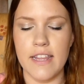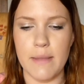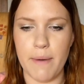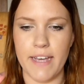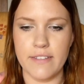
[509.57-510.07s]
the
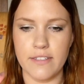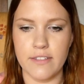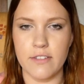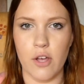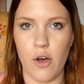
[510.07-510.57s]

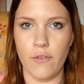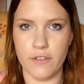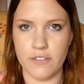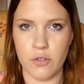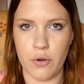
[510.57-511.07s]
basis of the
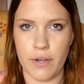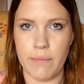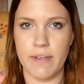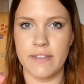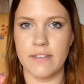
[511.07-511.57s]
story,
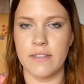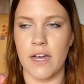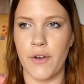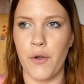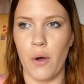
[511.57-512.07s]
because
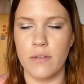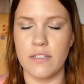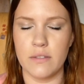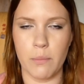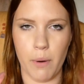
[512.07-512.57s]
I know
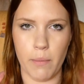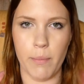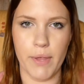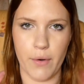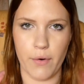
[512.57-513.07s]
Aussies will
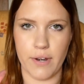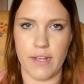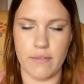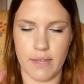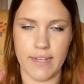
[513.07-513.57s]
probably
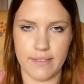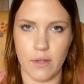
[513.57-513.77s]
already, like,